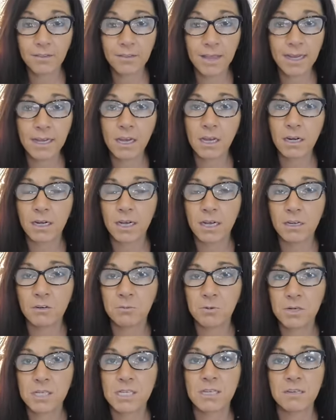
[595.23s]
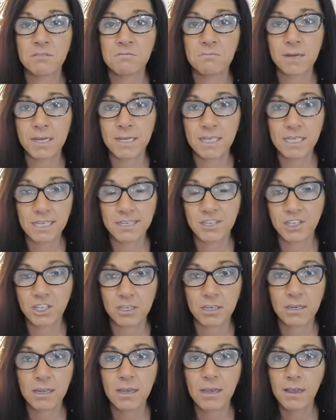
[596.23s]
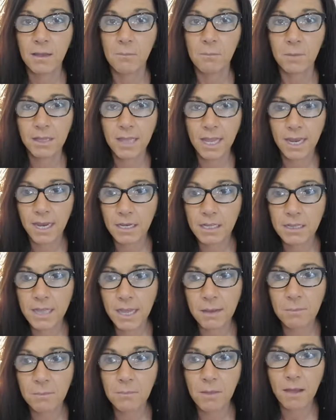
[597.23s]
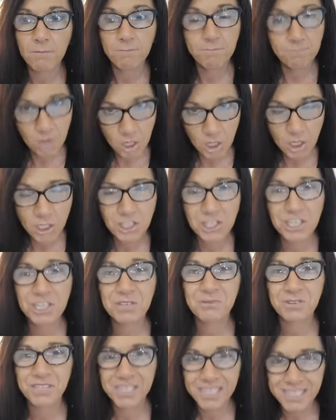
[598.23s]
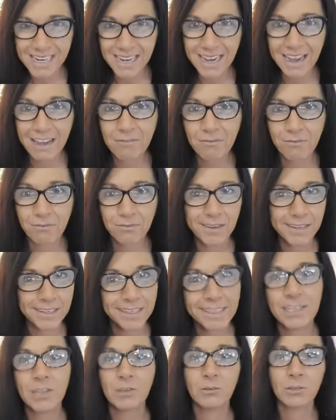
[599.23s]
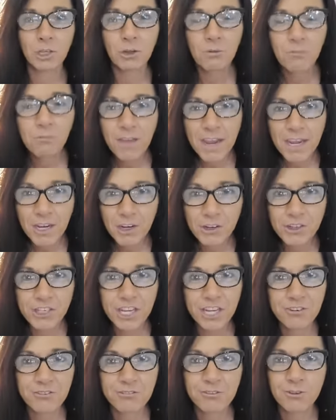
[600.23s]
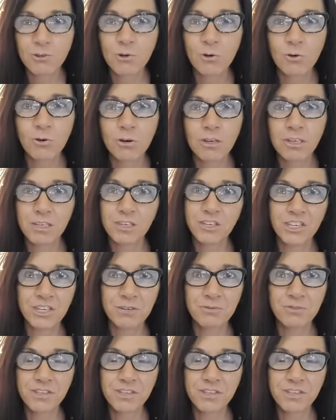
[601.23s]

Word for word: they got 100% of my attention. But they, they, at first it was tough, you know, little fingers under the door because she